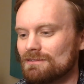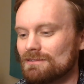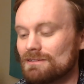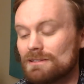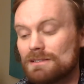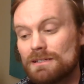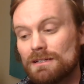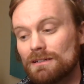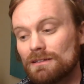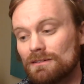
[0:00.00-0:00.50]

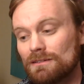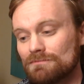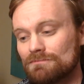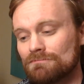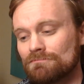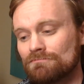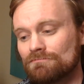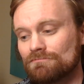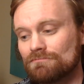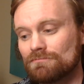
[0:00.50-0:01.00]
Still,
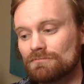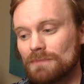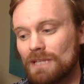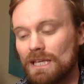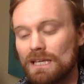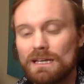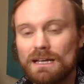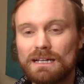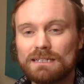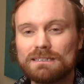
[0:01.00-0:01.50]

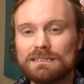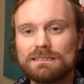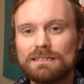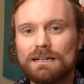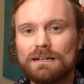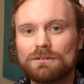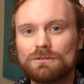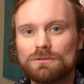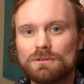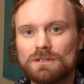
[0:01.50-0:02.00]
he headed
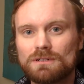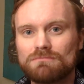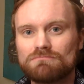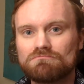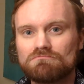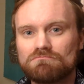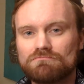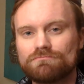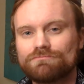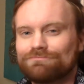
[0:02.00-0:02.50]
downward,
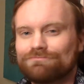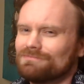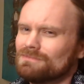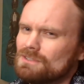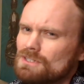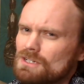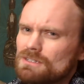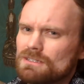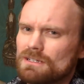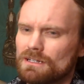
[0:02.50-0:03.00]

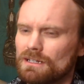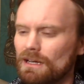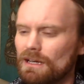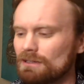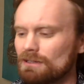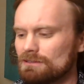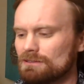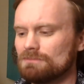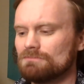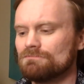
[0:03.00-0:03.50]
just in
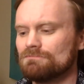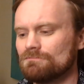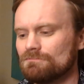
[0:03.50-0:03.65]
case.